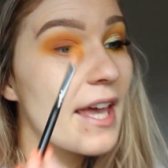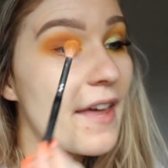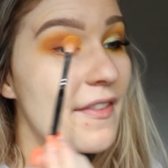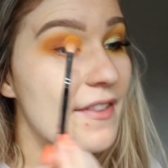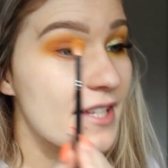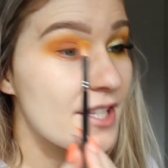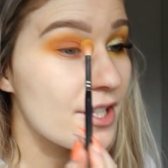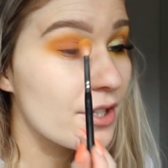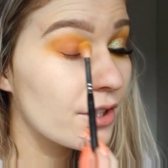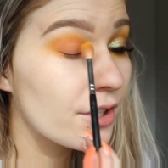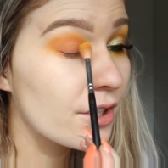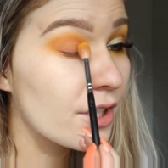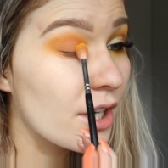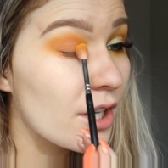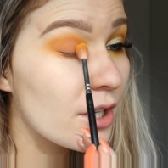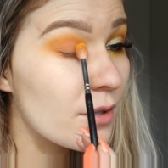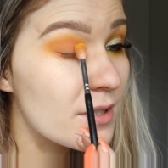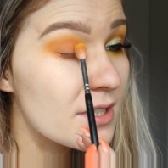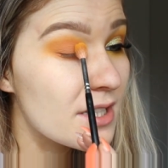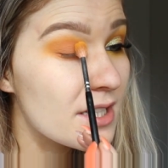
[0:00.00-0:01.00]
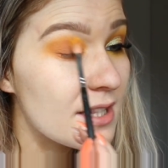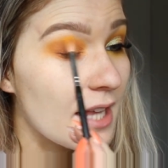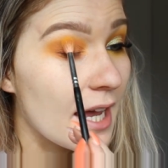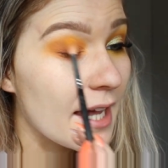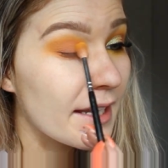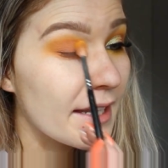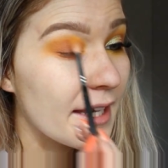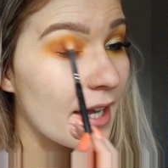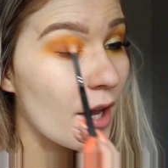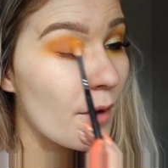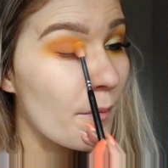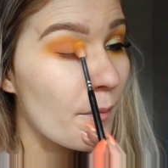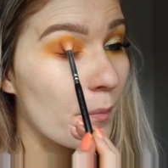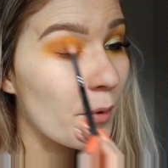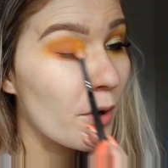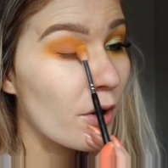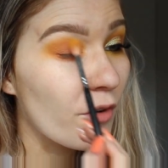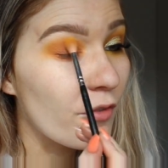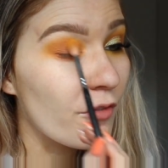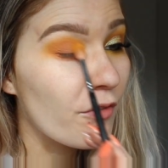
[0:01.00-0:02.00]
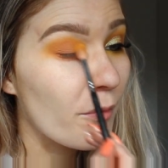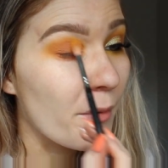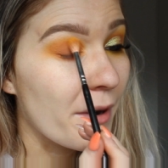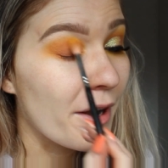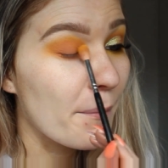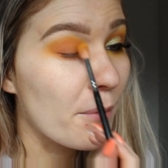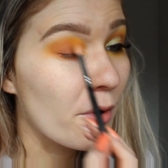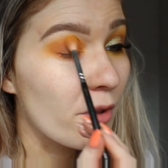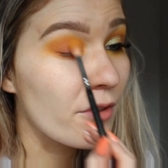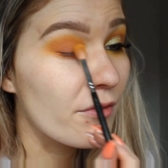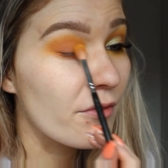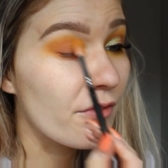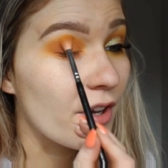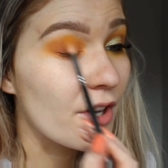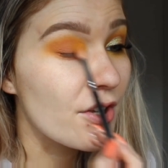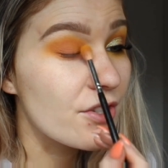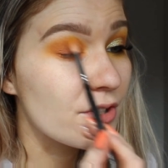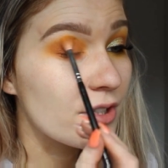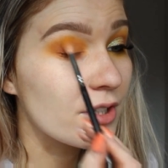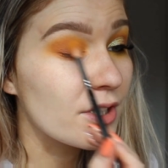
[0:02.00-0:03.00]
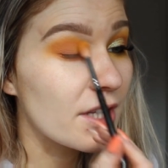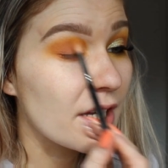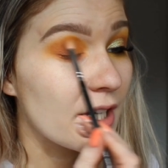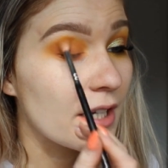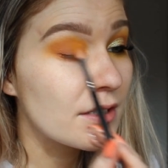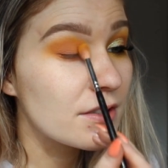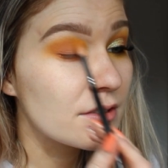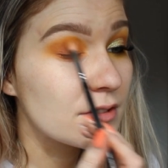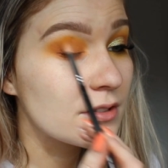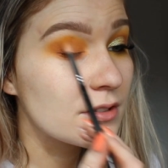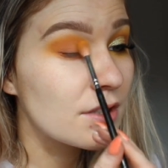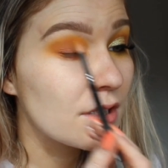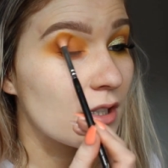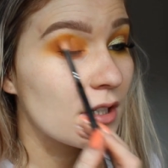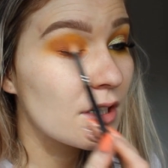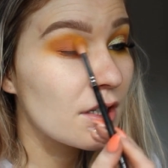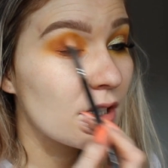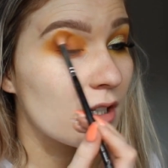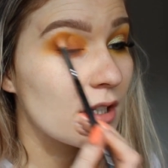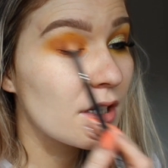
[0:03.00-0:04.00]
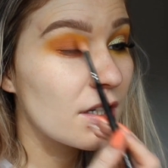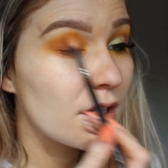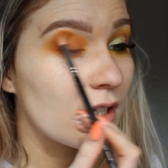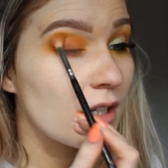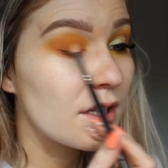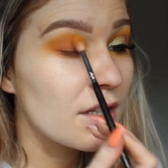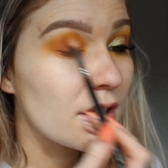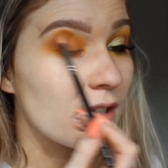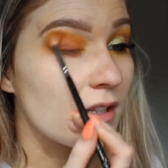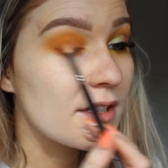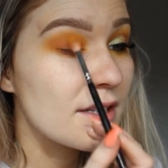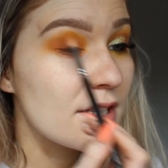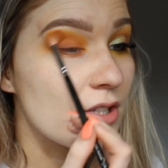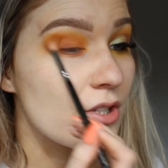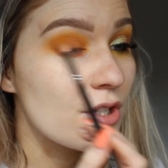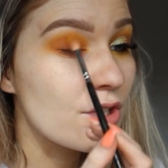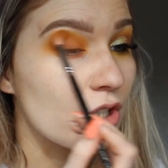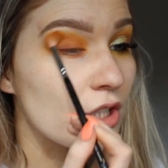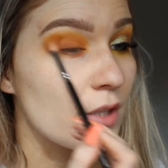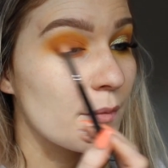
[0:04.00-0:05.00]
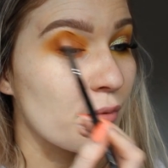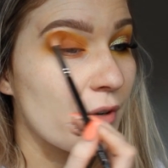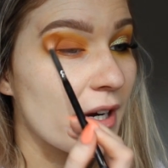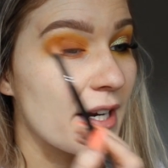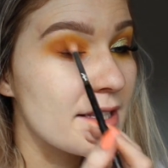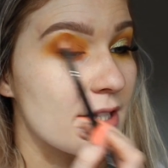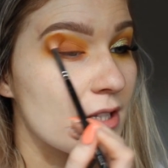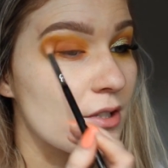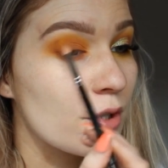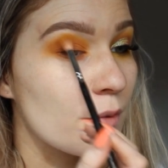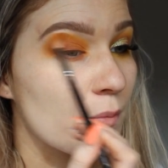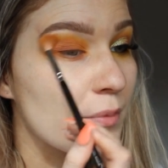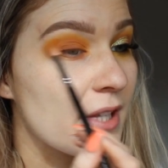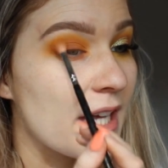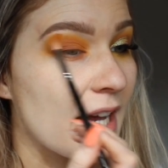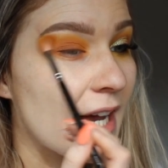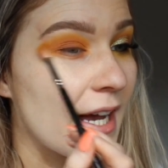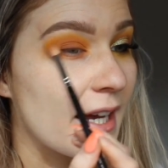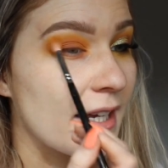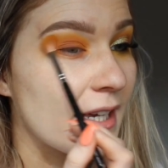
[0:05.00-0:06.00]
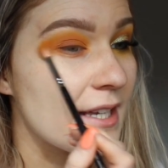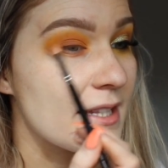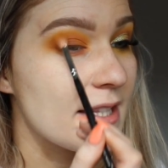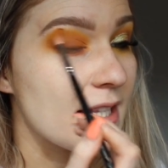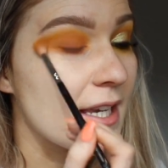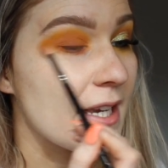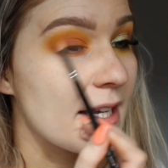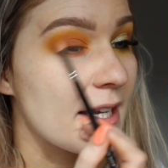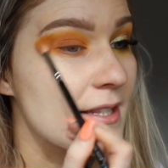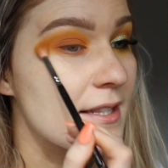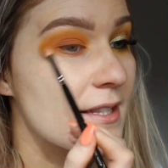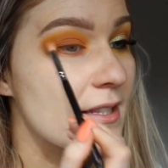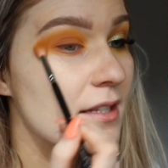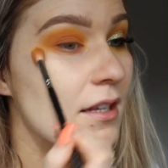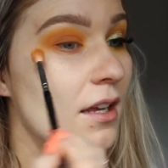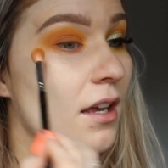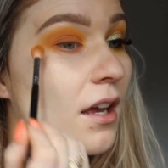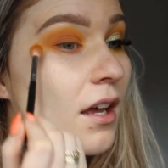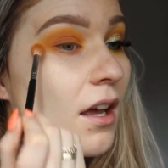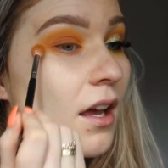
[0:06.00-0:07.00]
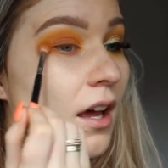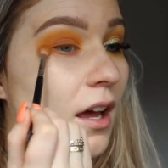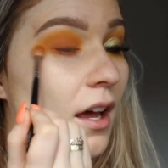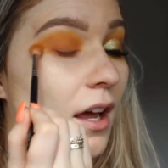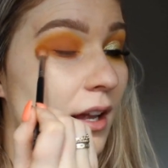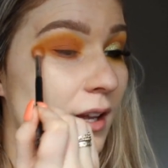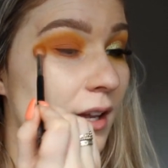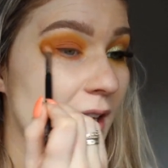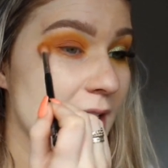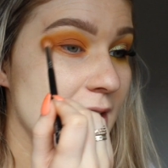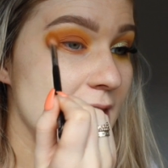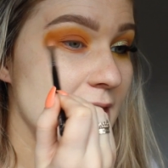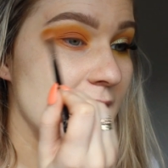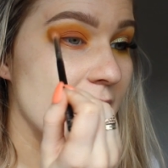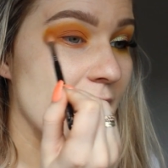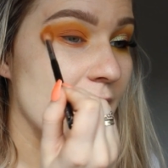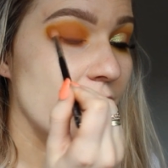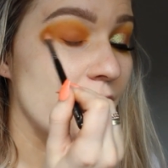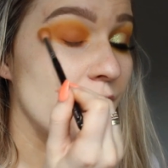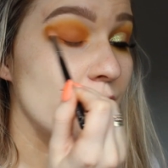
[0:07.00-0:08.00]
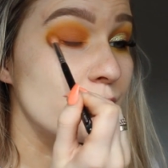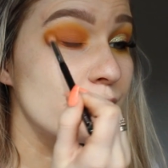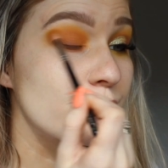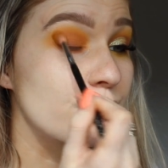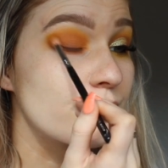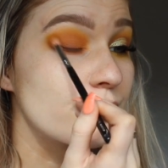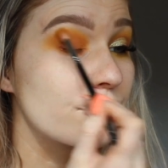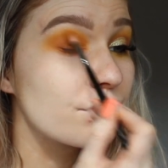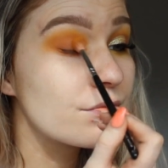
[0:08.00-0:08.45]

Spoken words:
And this is going to go slightly above where I put the first colour. This is just going to brighten up the eye as it is a lighter yellow.